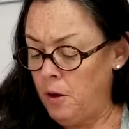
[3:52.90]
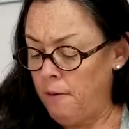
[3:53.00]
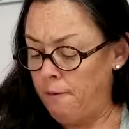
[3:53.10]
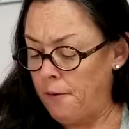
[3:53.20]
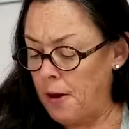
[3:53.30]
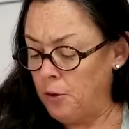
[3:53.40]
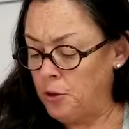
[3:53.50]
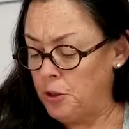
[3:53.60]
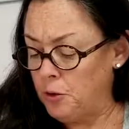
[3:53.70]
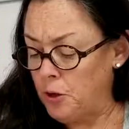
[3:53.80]
Follow
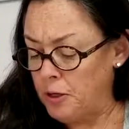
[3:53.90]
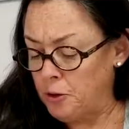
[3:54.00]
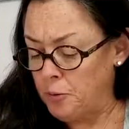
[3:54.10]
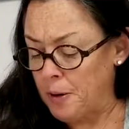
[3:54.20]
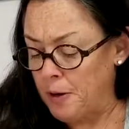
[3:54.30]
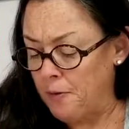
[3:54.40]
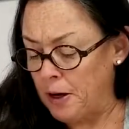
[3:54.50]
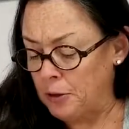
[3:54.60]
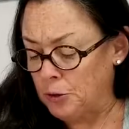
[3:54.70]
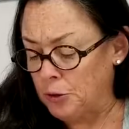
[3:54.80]
sterilizer's
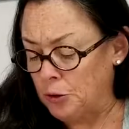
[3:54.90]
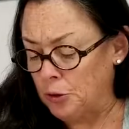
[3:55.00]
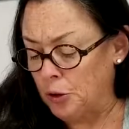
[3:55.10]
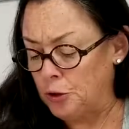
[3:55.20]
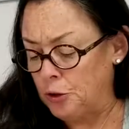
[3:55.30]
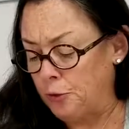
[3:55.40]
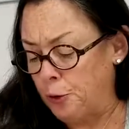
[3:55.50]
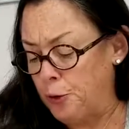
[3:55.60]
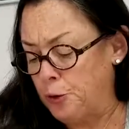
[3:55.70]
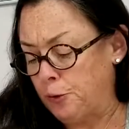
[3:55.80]
manufacturer's instructions for
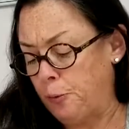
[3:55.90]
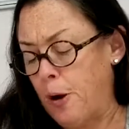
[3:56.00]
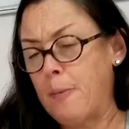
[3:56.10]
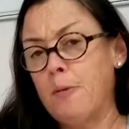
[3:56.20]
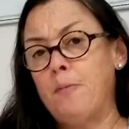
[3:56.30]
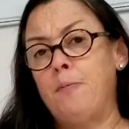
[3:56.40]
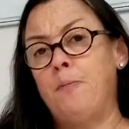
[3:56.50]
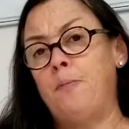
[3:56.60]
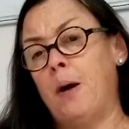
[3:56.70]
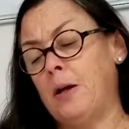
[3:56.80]
use for proper
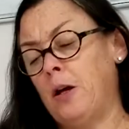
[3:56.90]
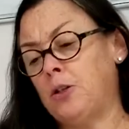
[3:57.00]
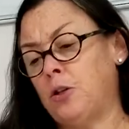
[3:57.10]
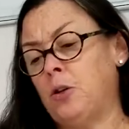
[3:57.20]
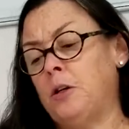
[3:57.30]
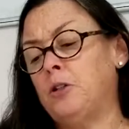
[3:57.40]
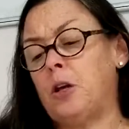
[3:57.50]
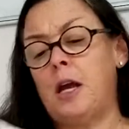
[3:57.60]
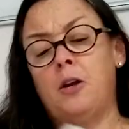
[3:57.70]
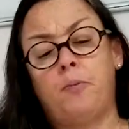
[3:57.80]
biological
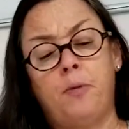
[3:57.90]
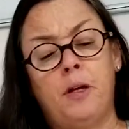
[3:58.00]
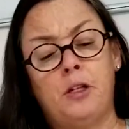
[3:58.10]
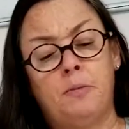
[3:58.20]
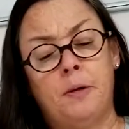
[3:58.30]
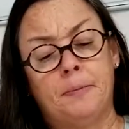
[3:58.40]
indicator placement.